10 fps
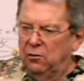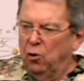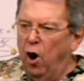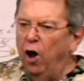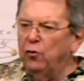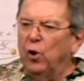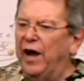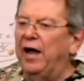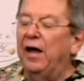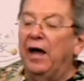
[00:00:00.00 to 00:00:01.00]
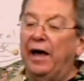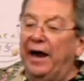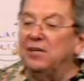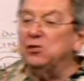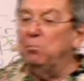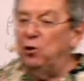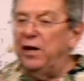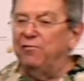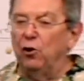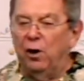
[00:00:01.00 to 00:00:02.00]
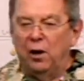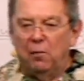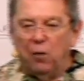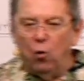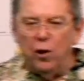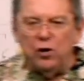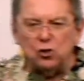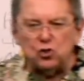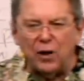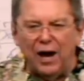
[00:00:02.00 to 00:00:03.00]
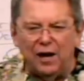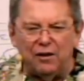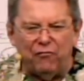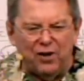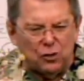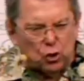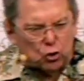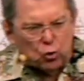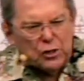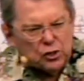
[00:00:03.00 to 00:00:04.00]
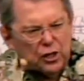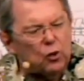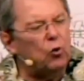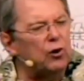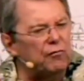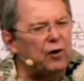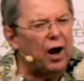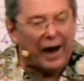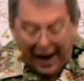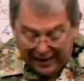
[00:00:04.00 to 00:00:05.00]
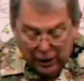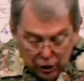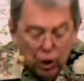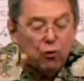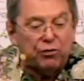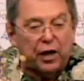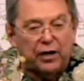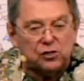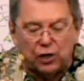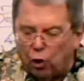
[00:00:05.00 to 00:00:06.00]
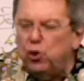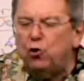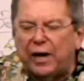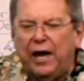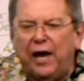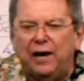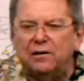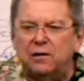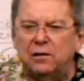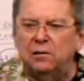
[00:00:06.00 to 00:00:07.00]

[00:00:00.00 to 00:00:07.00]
Go all the way. And as a believer, but when you're straddling the fence, you're twisting the word of God. I can do this. No, you can't.